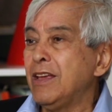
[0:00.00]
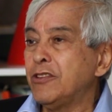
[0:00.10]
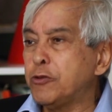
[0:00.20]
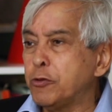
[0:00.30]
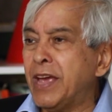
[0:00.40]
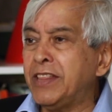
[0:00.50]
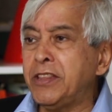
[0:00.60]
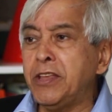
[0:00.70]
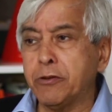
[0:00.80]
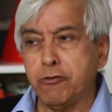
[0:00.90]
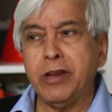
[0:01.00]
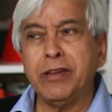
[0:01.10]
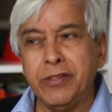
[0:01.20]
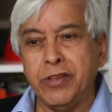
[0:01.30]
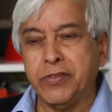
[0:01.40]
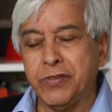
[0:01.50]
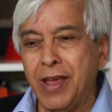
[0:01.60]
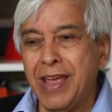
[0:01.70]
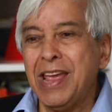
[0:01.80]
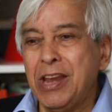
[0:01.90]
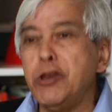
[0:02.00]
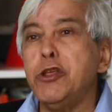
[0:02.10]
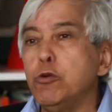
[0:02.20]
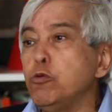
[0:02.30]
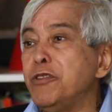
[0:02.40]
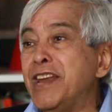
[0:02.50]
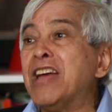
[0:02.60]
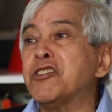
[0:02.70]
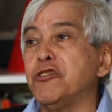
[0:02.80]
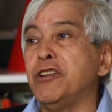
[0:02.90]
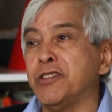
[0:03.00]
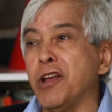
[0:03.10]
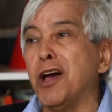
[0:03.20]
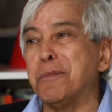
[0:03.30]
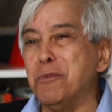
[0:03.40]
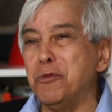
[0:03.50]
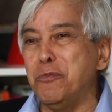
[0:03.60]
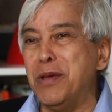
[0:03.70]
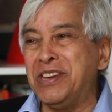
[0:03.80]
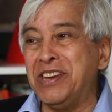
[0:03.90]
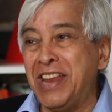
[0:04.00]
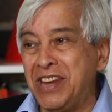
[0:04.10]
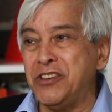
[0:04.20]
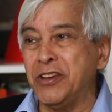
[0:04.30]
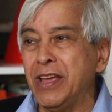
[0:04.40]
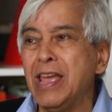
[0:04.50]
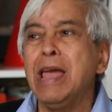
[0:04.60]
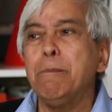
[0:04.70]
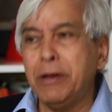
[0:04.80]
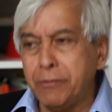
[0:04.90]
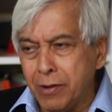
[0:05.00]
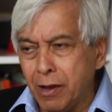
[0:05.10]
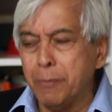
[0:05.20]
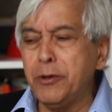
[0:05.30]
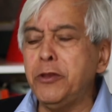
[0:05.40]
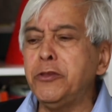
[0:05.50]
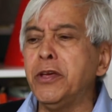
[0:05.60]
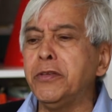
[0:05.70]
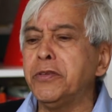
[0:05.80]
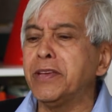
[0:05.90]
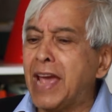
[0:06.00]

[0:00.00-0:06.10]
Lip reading: So together they created this new nationalist art movement in India. But Rabindranath